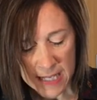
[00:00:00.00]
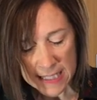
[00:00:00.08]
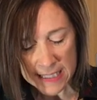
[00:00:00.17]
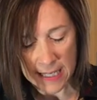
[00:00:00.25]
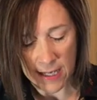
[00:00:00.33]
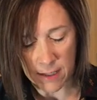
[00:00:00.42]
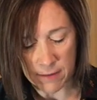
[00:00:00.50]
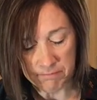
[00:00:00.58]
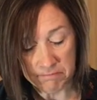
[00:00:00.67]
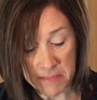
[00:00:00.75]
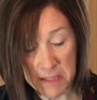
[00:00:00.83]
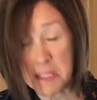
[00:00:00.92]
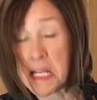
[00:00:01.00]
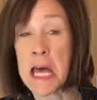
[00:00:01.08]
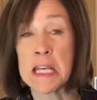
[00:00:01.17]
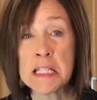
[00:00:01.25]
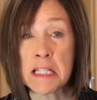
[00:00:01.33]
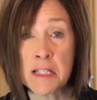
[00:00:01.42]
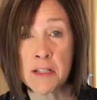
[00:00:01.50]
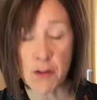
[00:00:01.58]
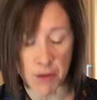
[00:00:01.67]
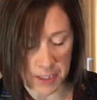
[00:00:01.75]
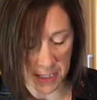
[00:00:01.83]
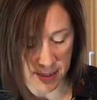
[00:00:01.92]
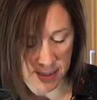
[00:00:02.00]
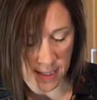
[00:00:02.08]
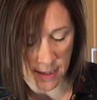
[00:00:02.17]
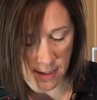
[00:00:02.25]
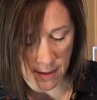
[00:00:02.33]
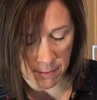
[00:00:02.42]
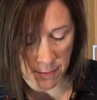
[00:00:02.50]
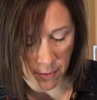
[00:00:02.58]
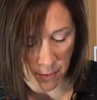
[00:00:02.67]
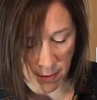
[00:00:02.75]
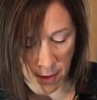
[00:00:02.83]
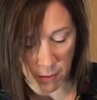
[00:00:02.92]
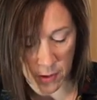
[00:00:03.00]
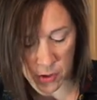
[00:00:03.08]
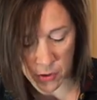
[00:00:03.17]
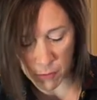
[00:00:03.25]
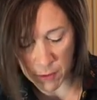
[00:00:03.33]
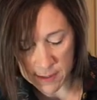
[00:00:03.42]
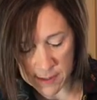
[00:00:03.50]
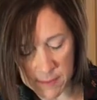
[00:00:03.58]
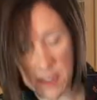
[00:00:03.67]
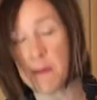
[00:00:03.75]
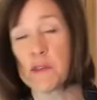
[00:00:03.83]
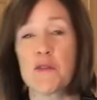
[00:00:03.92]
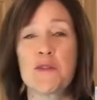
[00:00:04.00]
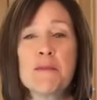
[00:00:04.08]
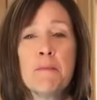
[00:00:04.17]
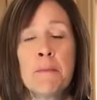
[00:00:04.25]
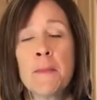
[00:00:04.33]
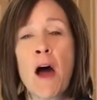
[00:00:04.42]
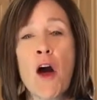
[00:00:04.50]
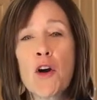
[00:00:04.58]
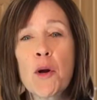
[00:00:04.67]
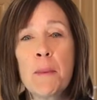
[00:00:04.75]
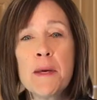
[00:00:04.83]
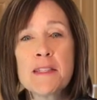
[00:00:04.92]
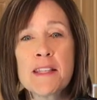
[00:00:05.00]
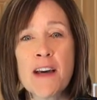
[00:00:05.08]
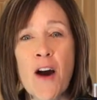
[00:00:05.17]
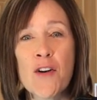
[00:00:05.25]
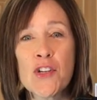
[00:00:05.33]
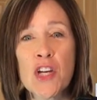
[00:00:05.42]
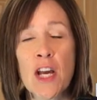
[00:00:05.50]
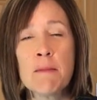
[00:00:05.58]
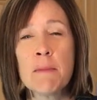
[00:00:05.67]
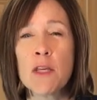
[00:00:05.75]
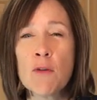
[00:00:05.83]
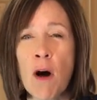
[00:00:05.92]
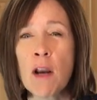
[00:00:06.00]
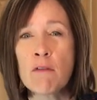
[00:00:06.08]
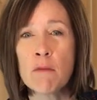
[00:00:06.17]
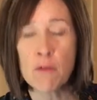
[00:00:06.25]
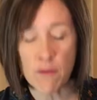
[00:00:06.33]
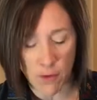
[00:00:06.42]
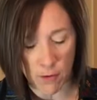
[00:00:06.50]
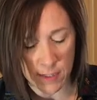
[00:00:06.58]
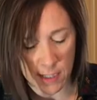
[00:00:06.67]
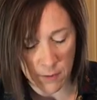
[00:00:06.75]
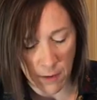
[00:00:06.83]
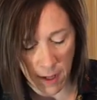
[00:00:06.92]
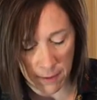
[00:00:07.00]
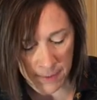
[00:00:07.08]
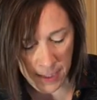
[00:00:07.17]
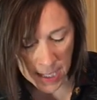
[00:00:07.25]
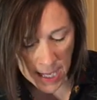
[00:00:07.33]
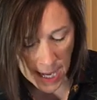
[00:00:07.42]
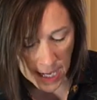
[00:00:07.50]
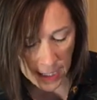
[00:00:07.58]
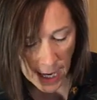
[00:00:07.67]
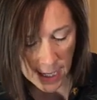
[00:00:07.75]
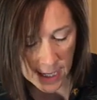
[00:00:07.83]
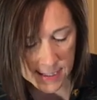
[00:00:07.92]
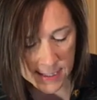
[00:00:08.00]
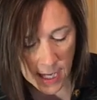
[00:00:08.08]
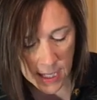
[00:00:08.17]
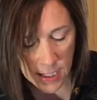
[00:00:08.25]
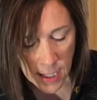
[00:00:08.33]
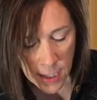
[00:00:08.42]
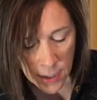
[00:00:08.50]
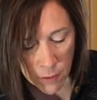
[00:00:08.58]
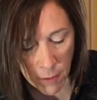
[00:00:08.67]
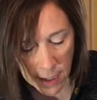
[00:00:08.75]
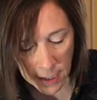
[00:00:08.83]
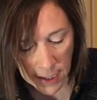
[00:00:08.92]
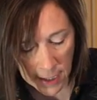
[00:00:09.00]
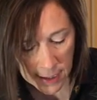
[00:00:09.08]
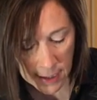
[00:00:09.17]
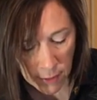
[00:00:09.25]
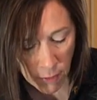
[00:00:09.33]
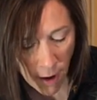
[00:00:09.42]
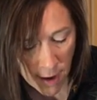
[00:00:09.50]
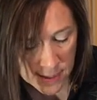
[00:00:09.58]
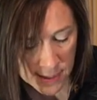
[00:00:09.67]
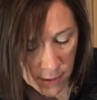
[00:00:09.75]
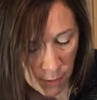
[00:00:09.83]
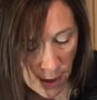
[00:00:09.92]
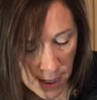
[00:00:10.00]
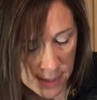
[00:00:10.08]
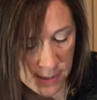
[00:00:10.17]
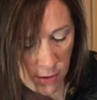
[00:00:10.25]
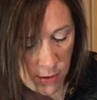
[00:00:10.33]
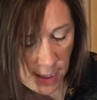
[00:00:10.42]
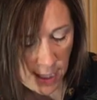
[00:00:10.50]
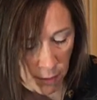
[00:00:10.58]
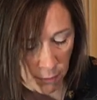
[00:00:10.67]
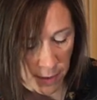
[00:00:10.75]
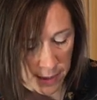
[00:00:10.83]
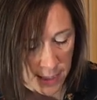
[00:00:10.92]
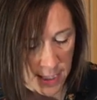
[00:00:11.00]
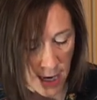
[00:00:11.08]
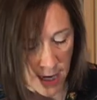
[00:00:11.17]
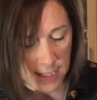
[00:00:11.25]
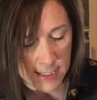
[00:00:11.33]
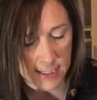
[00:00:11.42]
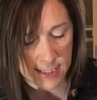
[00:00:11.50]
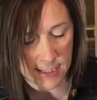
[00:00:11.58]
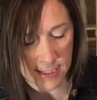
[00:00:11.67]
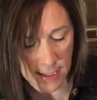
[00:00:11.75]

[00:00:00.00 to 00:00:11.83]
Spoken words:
like tendons or things in them, or I'm not quite sure what sometimes those harder pieces are in chicken, but you want to remove those as well. And like I said, you want to cut it across the grain so you get a really nice,